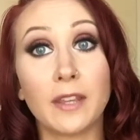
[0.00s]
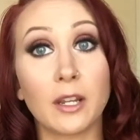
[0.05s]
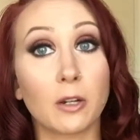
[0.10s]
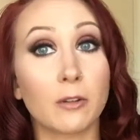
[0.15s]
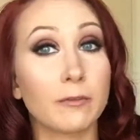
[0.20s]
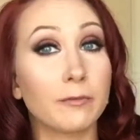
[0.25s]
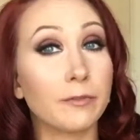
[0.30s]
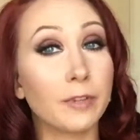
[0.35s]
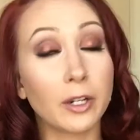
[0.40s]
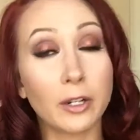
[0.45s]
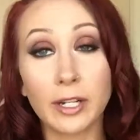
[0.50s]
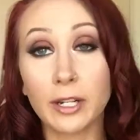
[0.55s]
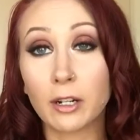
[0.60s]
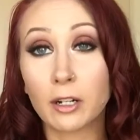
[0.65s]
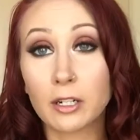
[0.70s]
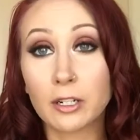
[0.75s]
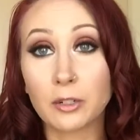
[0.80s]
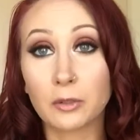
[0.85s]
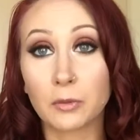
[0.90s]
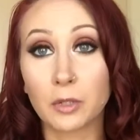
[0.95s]
They are very
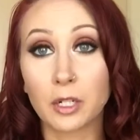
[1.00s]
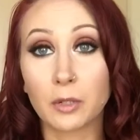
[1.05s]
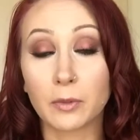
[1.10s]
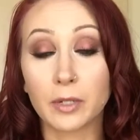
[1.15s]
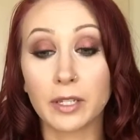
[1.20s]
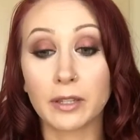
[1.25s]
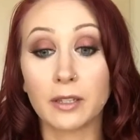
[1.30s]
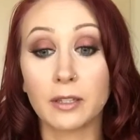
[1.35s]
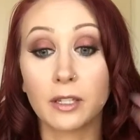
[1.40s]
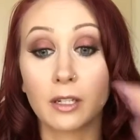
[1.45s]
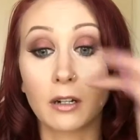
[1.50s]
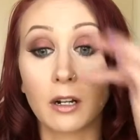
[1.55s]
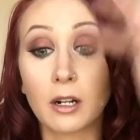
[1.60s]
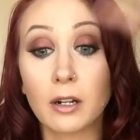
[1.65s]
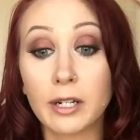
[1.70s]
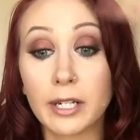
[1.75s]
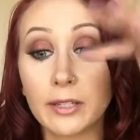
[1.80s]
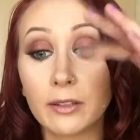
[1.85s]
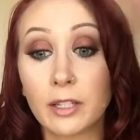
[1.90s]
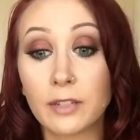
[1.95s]
hard to work with and they're
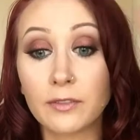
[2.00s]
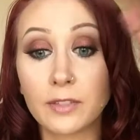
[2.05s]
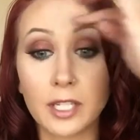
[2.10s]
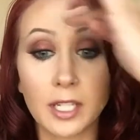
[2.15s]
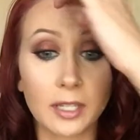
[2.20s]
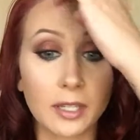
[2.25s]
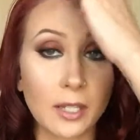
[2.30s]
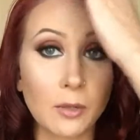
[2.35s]
already lifting.